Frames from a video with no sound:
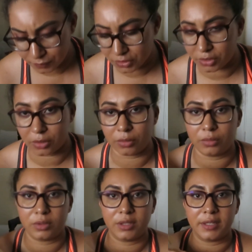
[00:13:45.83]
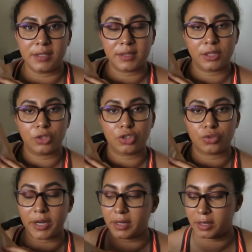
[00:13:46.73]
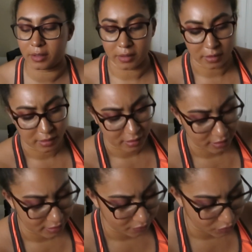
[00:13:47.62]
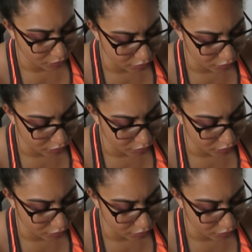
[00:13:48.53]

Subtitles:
So it is illustrated. And if you go